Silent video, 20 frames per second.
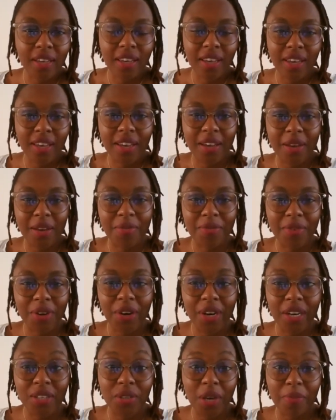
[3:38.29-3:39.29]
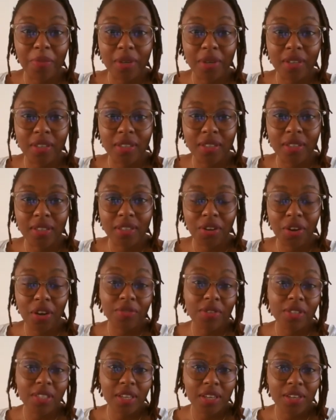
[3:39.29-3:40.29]
Very topical
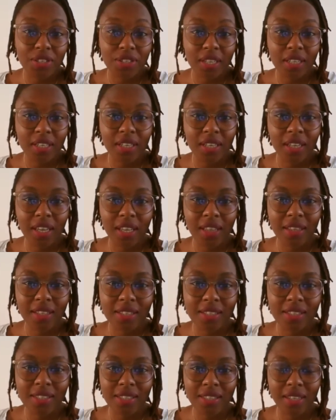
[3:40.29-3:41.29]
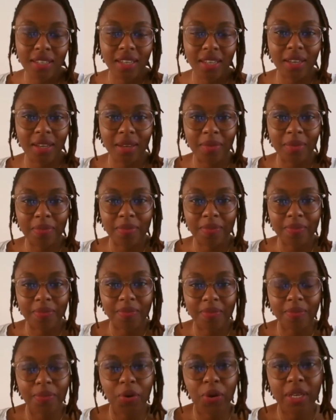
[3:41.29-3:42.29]
conversation at this
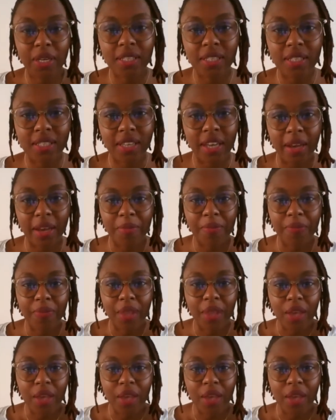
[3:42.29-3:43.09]
point in time.